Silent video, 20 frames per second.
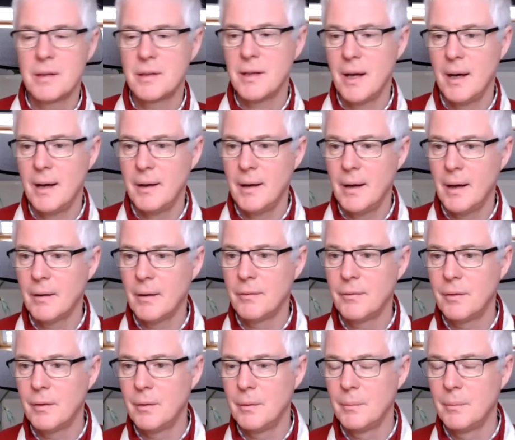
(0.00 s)
chat now
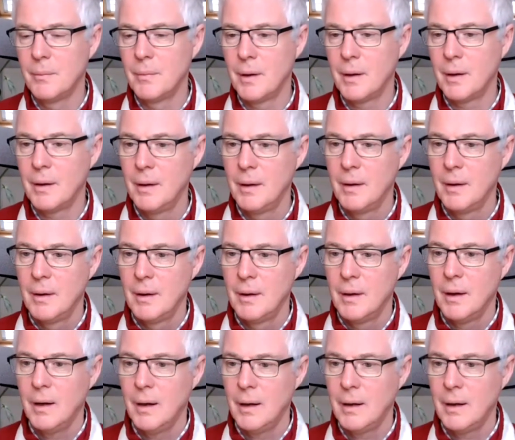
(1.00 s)
from, uh,
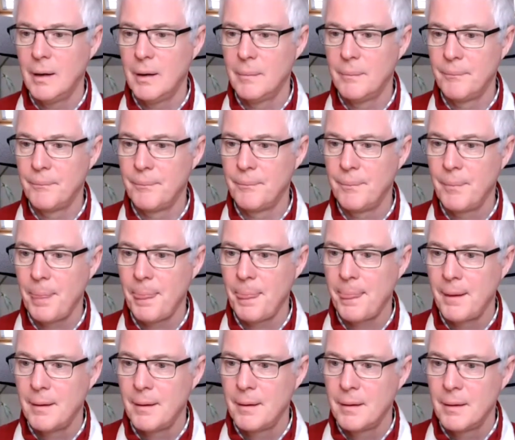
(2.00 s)
um,
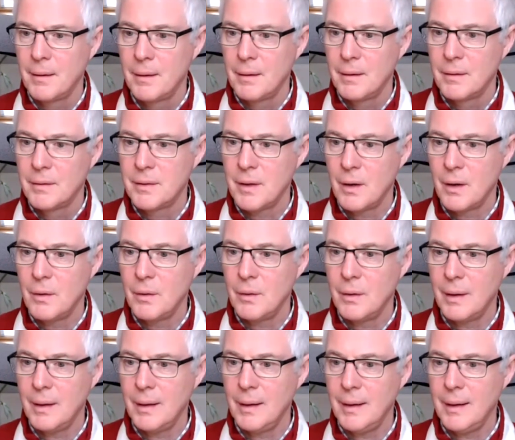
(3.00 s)
so
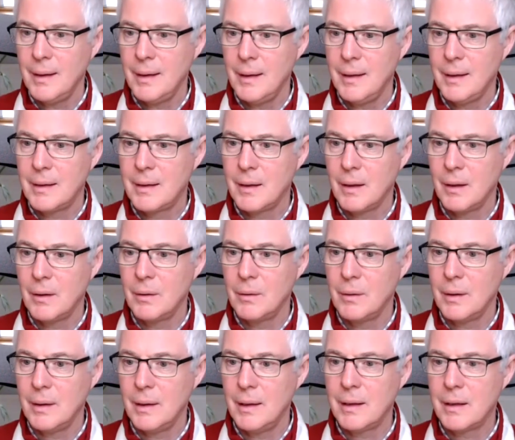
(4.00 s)
eco
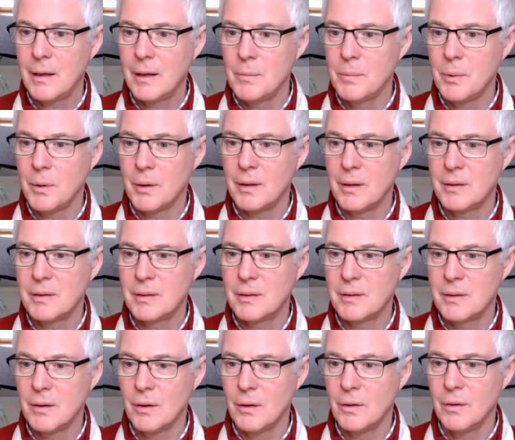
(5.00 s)

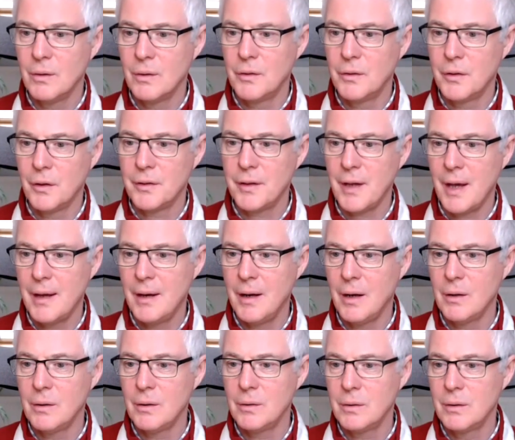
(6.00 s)
no
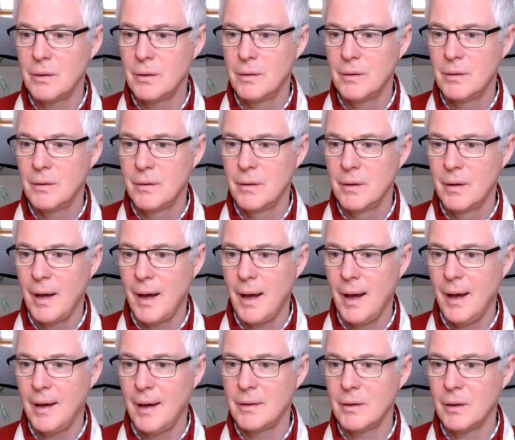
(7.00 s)
and
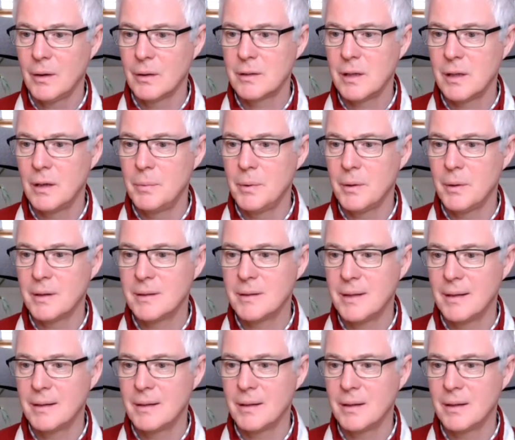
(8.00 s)
yep. Oslo Buddhist
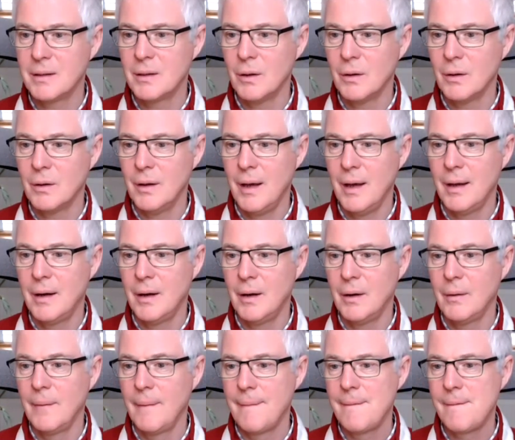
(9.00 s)
no.
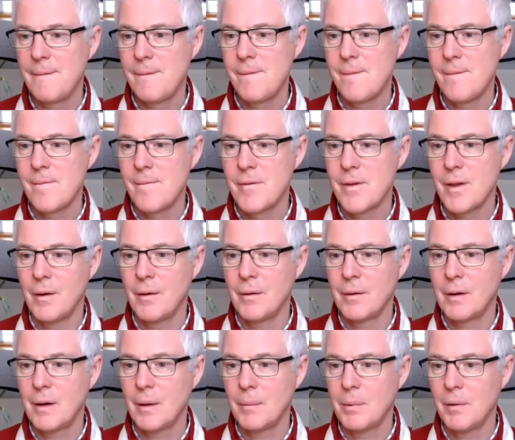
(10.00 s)
So a
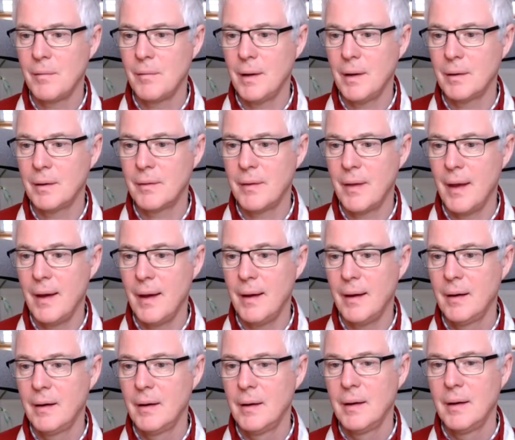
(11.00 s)
couple of links there
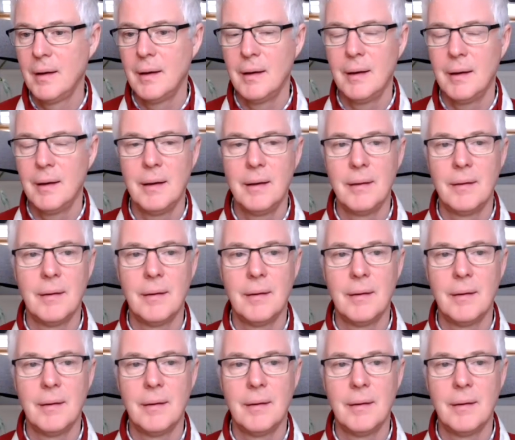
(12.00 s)
yep. in